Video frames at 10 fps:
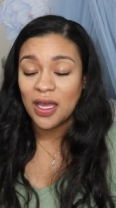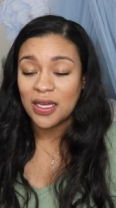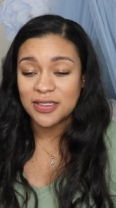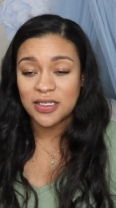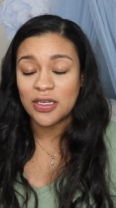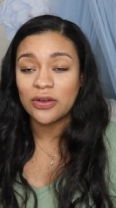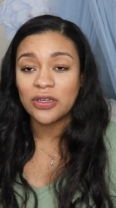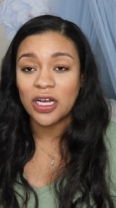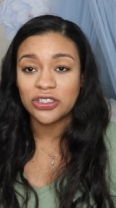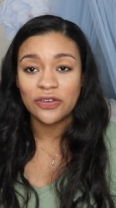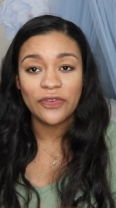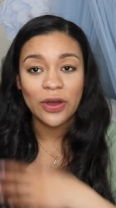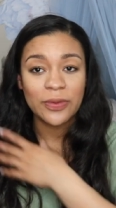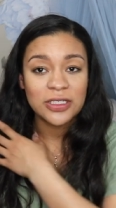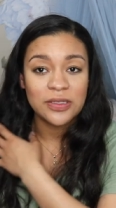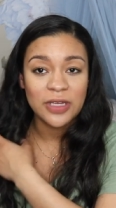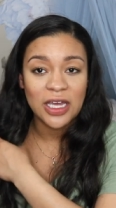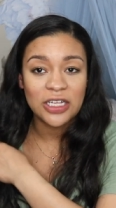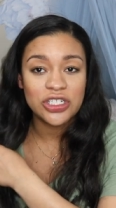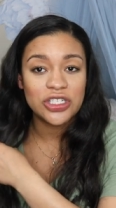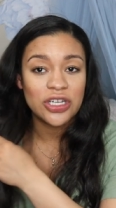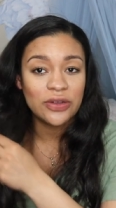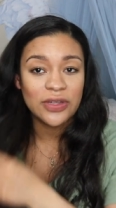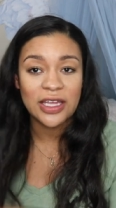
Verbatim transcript: It's so claustrophobic to me. I just don't